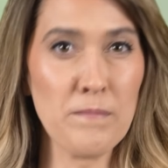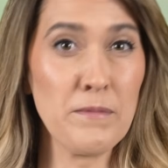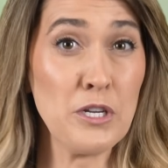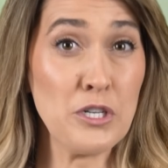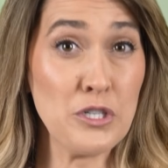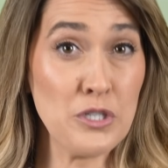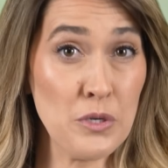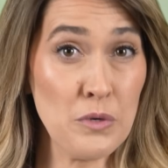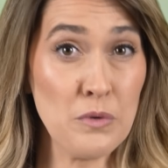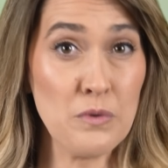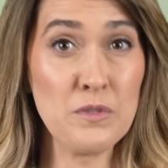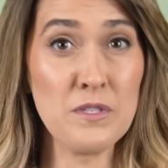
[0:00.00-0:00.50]
the
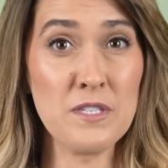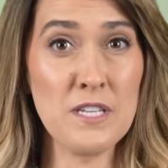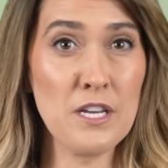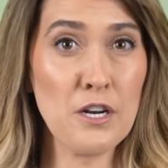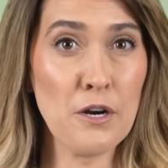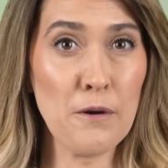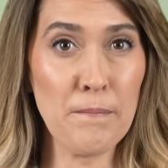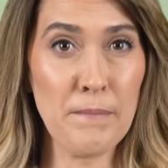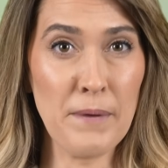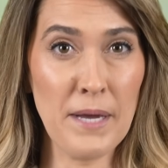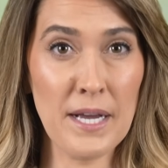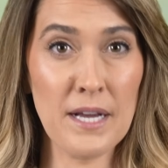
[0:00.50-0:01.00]

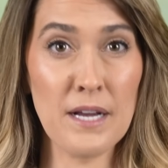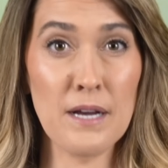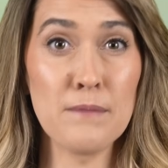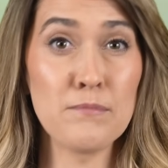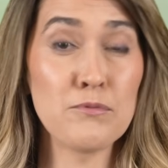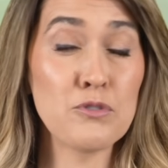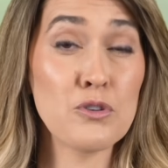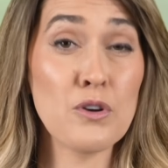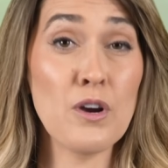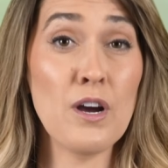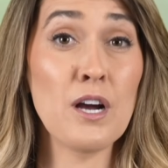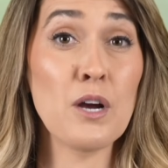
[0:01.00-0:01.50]
2-seater
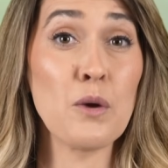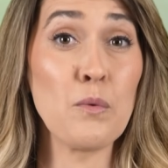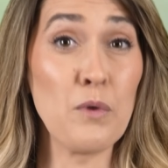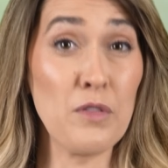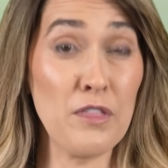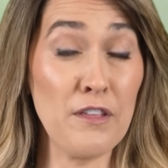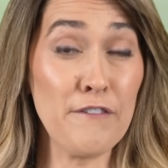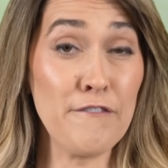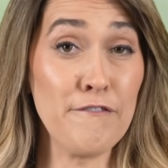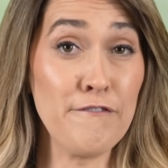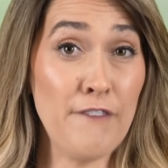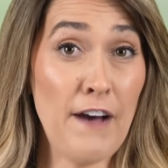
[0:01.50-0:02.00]
pickup truck
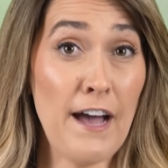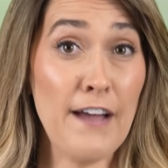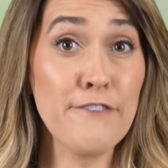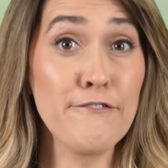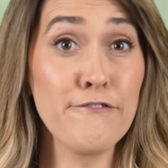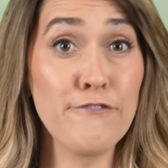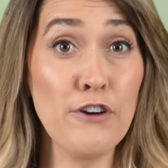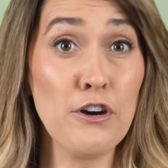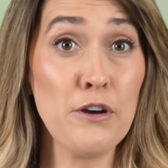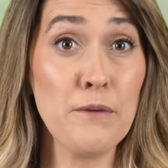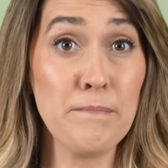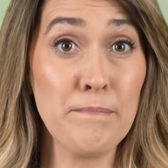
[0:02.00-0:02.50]
with a
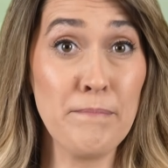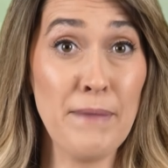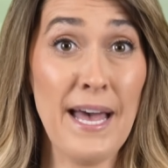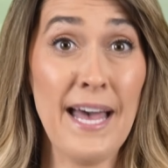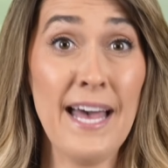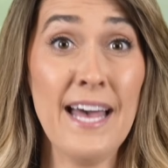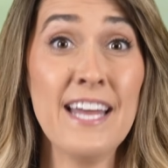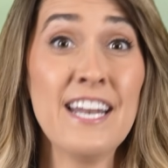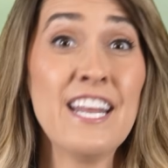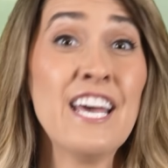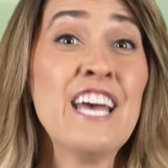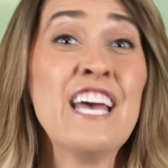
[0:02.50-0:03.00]
5-foot
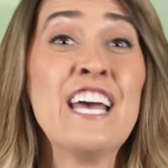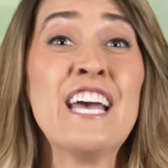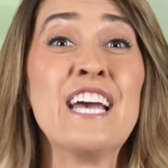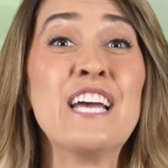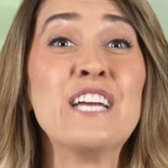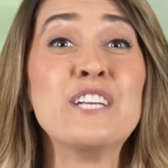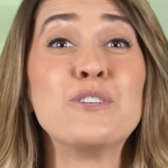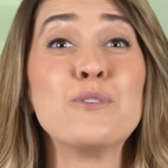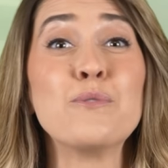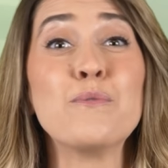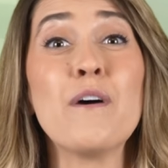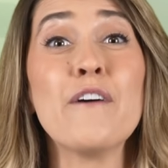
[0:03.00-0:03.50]
bed
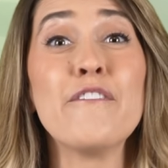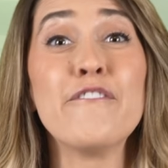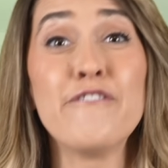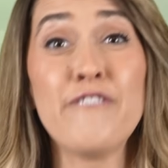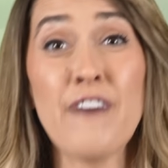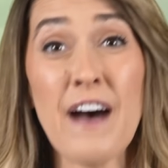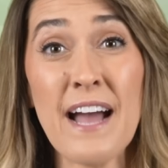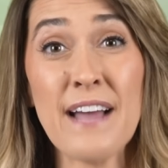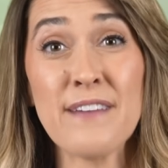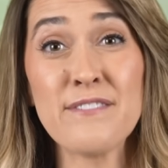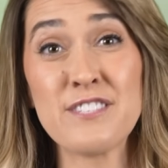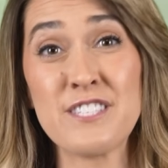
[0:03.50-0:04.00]
into a
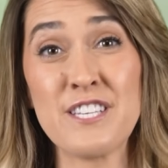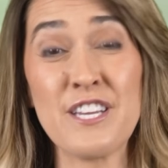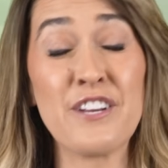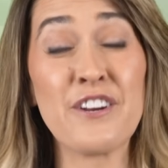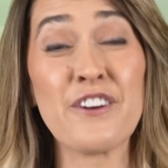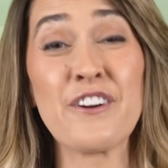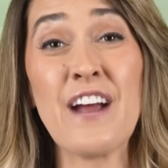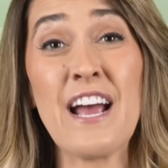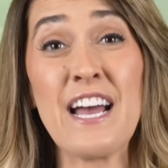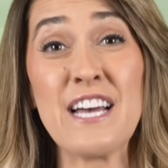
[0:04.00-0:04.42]
5-seater